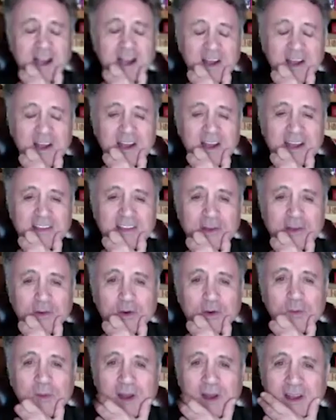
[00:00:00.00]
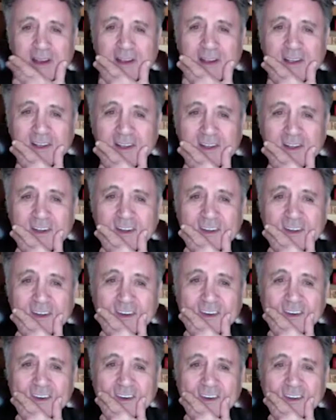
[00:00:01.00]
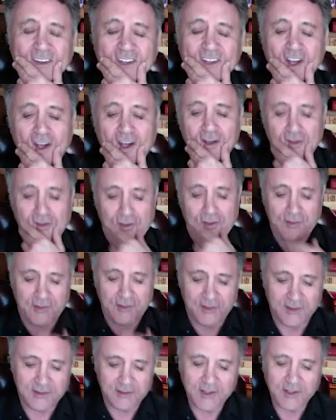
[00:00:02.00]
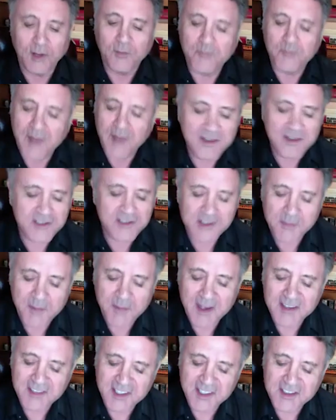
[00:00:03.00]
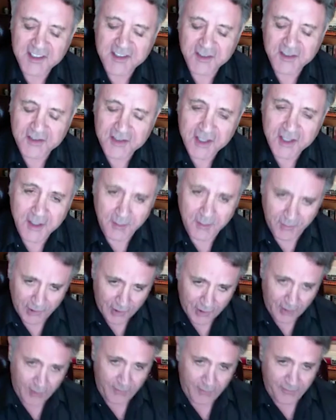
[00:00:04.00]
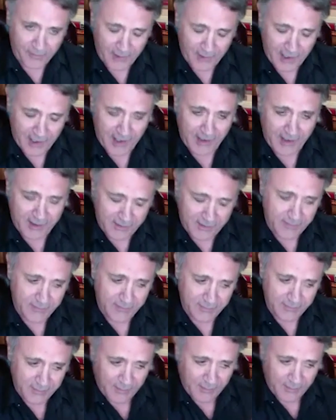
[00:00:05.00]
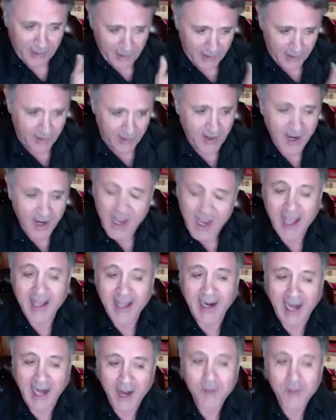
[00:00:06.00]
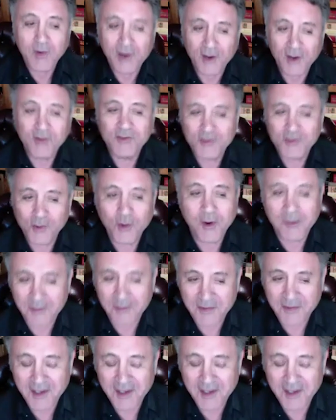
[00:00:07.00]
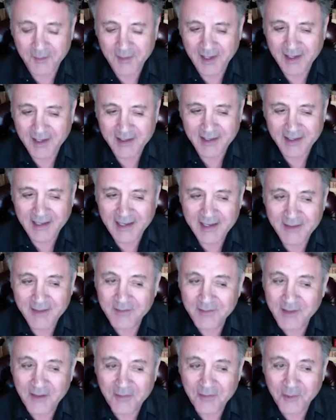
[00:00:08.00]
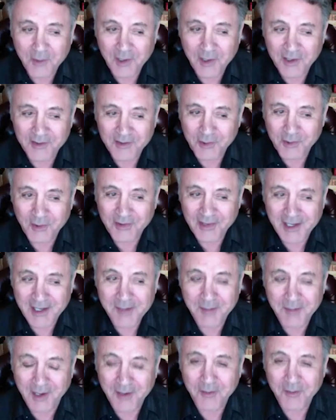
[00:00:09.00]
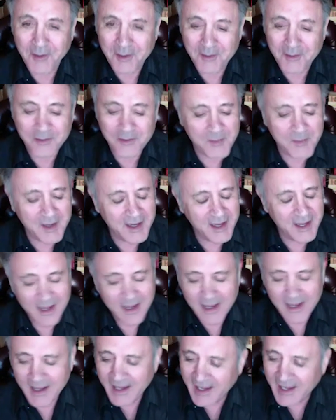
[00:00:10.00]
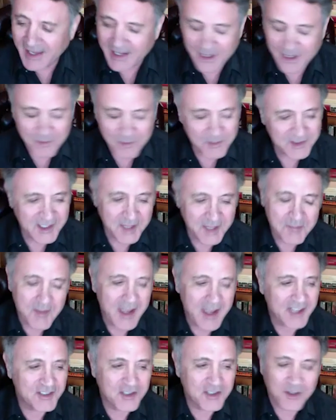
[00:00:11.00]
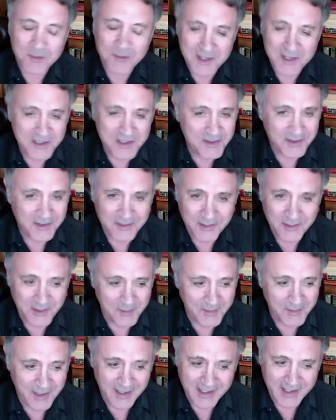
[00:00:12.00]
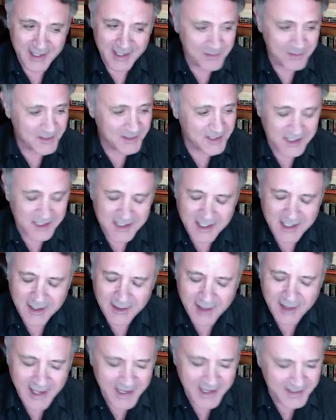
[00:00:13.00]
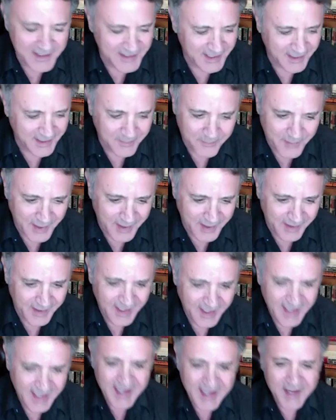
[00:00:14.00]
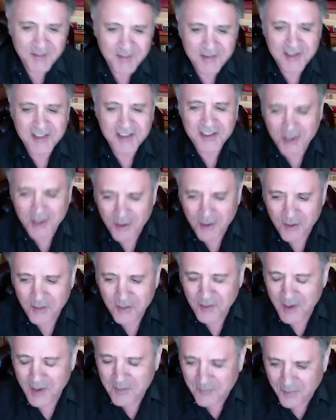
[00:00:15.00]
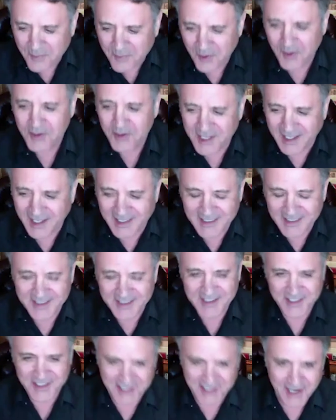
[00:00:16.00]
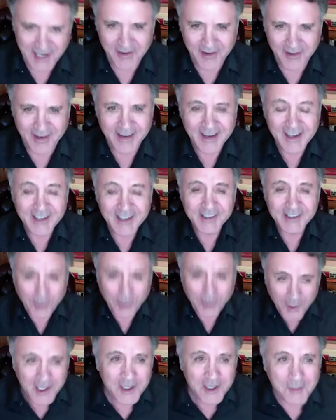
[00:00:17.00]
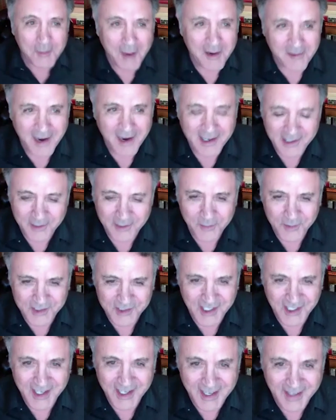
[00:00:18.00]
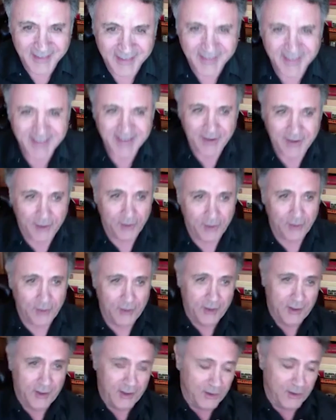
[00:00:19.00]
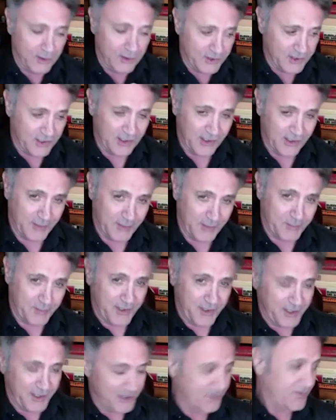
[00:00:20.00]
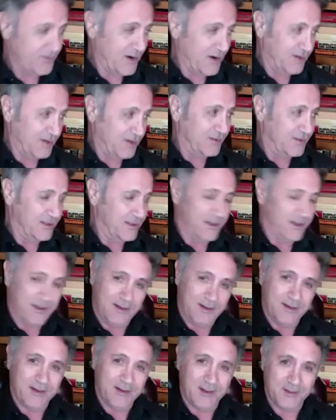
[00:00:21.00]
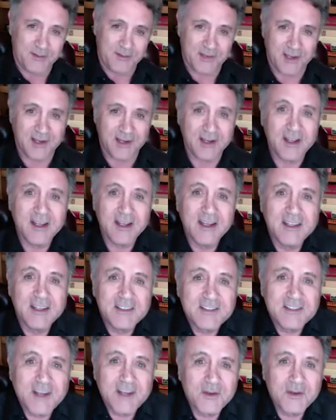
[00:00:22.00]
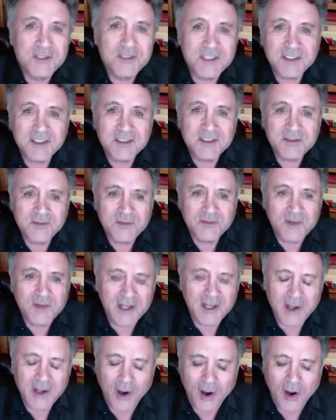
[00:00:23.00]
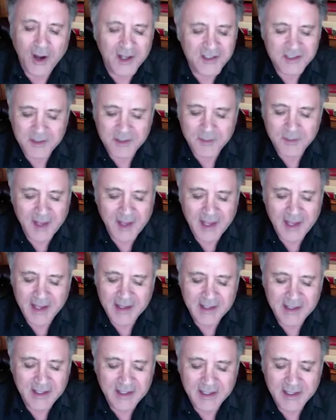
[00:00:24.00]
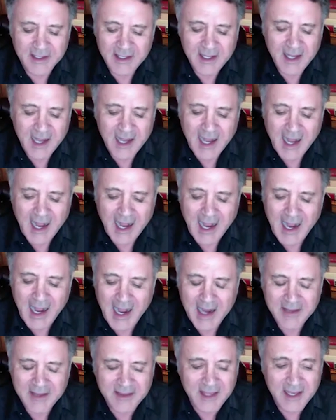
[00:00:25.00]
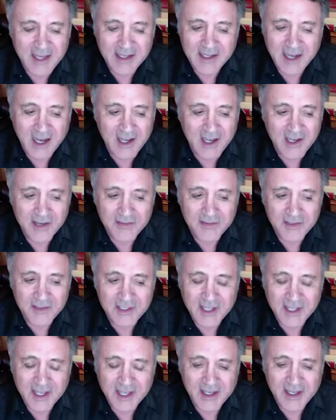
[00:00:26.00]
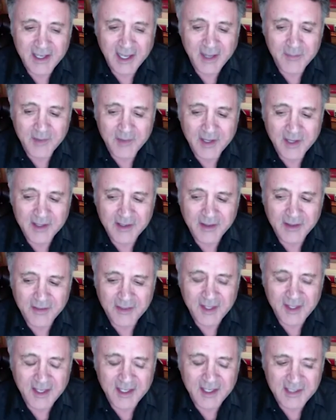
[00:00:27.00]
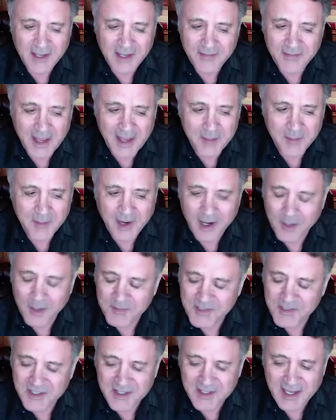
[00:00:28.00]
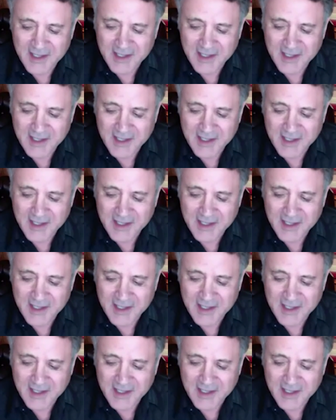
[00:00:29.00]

their studio in Santa Monica. Yeah, no, Ben's the best. I still see him. You know, Frank, we're here, and I went on tour with him. He never went on tour with anybody. He went with me, and it was like magical mystery tour man he was just classic ben he was so imposing and scary no wonder my record was a hit yeah, listen you have played this record see you know what i'm saying so it was just really awesome. And uh, I thank God every day. I mean, the thing is, I've had my ups and downs